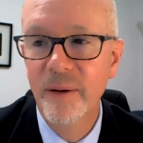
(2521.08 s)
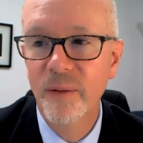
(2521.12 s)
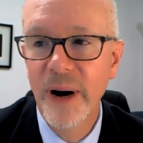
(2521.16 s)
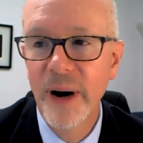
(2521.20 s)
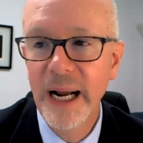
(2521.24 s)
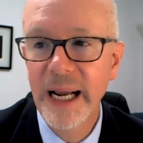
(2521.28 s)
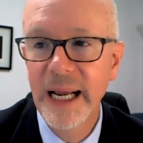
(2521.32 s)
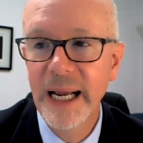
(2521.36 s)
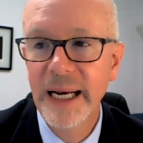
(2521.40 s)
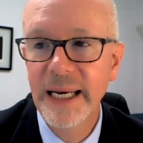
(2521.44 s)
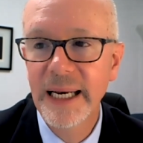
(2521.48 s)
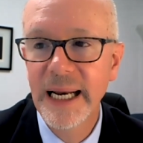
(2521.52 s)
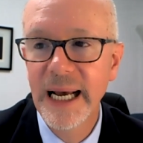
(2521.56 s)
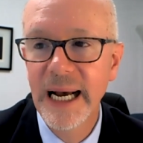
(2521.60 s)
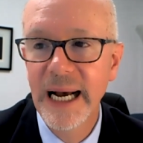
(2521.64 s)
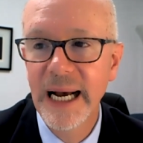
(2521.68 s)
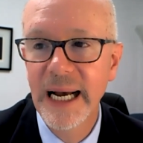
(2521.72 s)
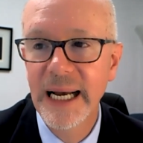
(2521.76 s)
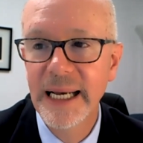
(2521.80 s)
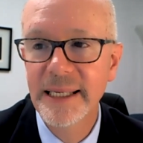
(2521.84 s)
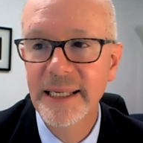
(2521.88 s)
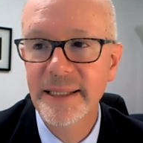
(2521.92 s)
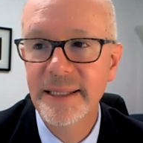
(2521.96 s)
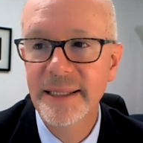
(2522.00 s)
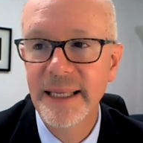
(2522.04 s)

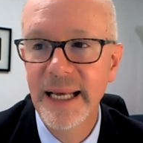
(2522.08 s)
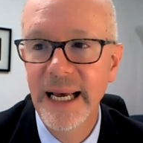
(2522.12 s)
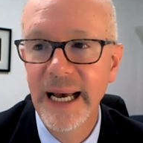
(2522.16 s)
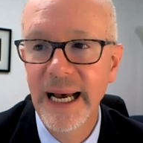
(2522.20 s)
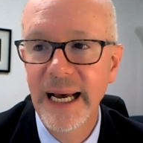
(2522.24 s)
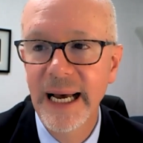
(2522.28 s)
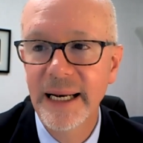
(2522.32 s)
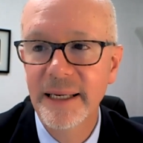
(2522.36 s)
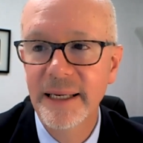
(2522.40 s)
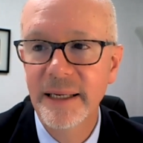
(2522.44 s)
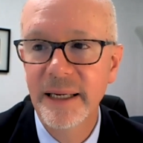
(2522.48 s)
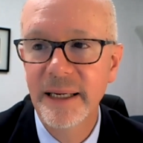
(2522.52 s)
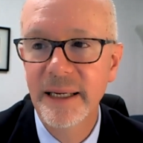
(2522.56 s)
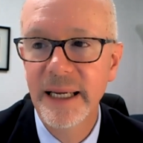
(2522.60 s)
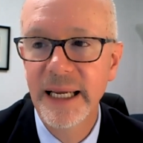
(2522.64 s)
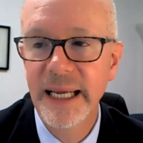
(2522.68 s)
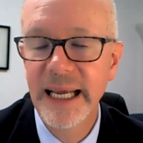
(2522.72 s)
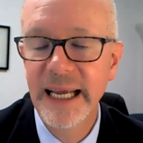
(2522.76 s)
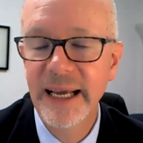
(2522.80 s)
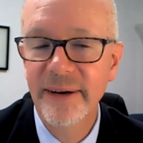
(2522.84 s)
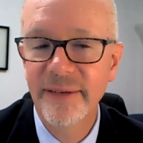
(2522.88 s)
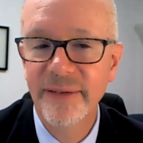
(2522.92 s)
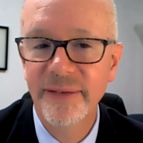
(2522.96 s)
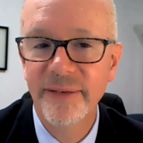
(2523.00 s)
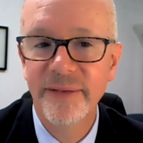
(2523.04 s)
recognize that
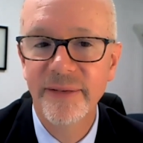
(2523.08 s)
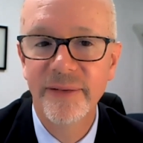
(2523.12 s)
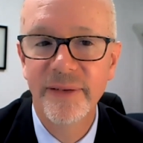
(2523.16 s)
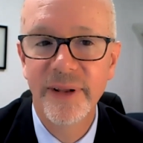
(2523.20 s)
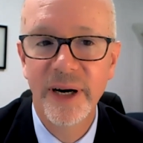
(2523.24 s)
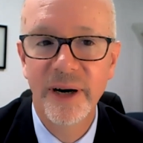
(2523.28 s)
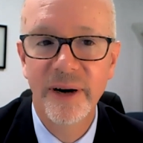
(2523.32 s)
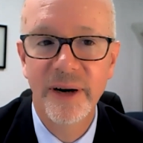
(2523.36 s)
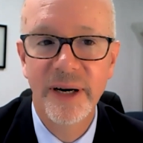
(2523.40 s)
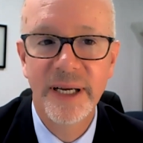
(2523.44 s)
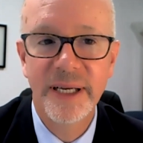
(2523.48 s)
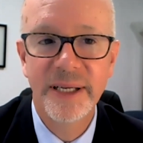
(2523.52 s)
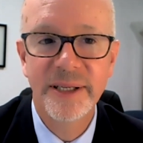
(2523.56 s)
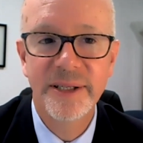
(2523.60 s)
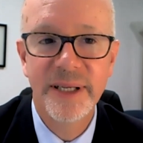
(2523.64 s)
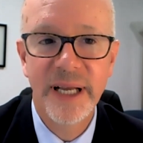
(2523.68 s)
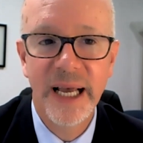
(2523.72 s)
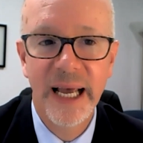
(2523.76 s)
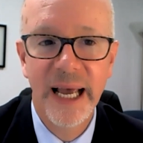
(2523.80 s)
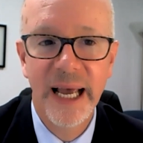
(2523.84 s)
if there is